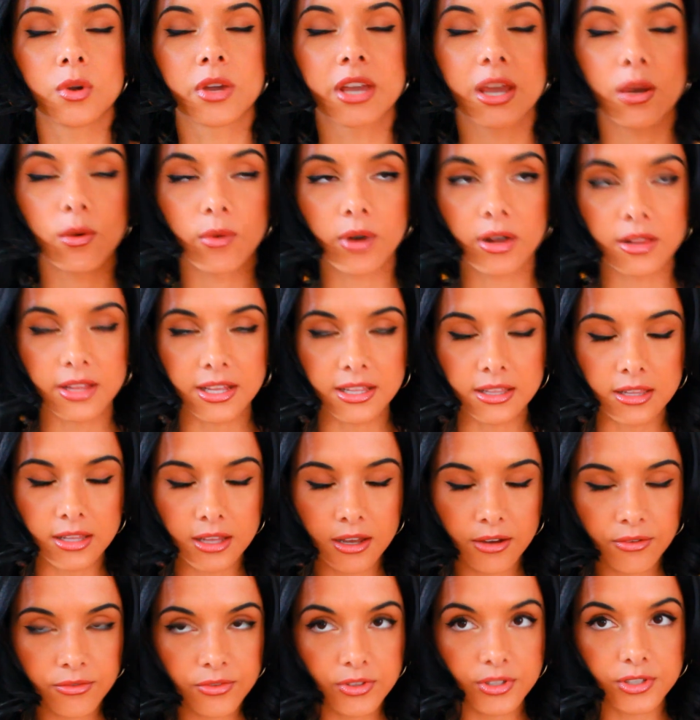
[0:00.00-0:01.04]
Okay, while I
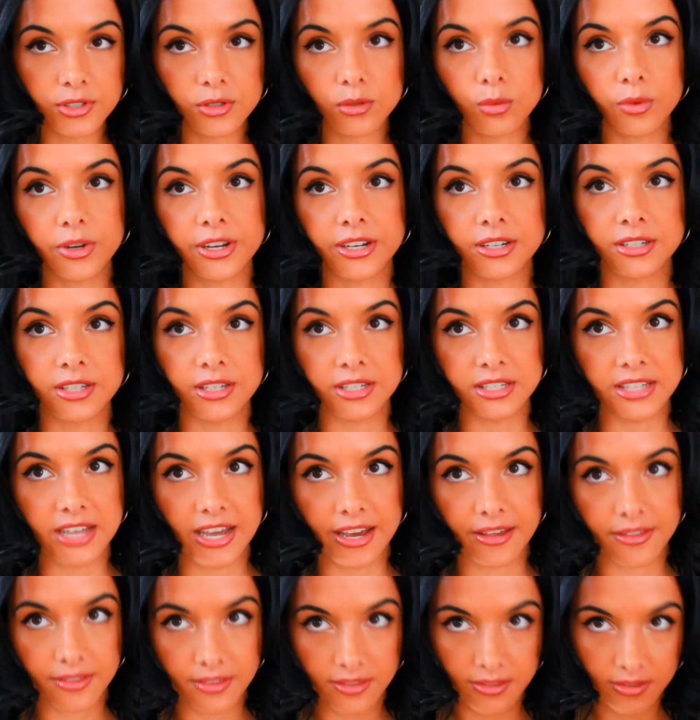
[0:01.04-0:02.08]
love this wig to
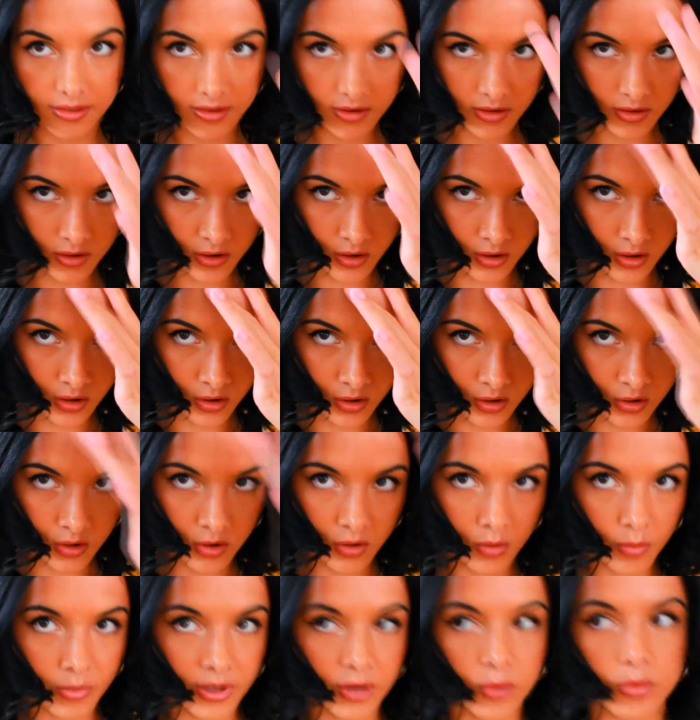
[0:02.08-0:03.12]
death,
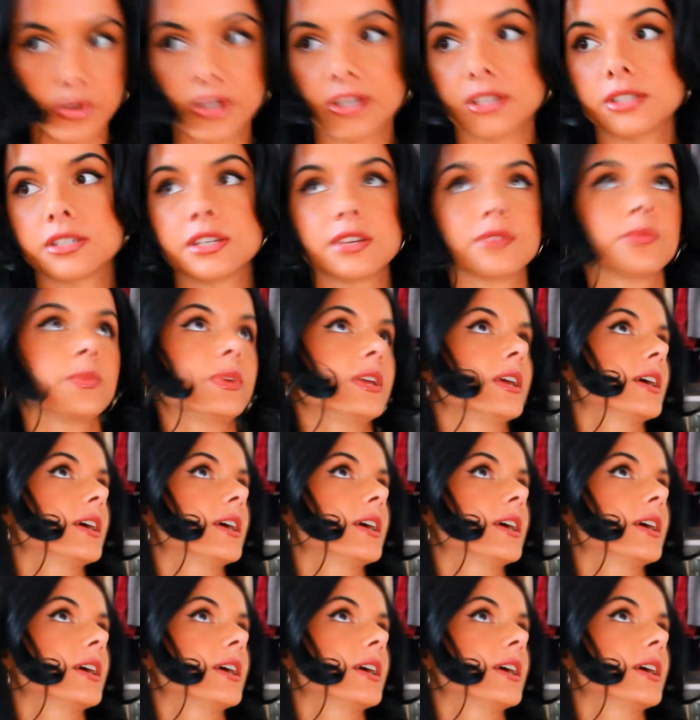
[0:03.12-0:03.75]
all my wigs give